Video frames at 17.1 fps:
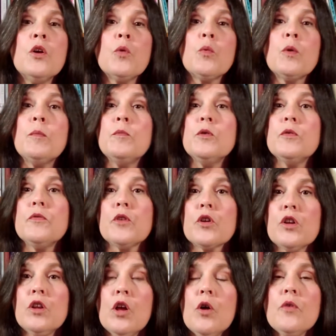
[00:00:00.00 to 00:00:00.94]
Remove your
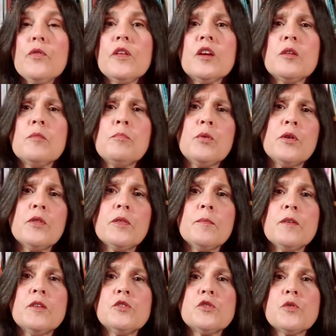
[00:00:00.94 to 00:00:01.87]
clothing and put
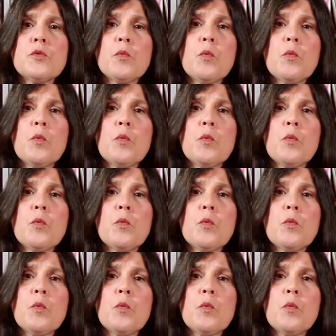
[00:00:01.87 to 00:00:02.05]
them into the